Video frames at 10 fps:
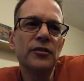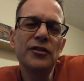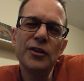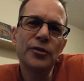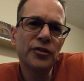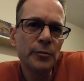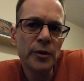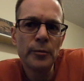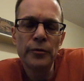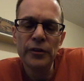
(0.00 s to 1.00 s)
and some
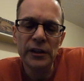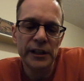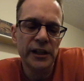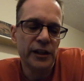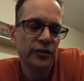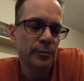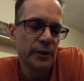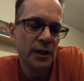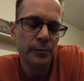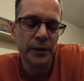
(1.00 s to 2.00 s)
of them are fairly nice,
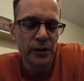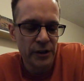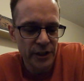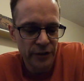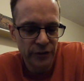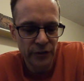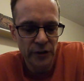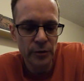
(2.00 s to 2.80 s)
but I'll be honest,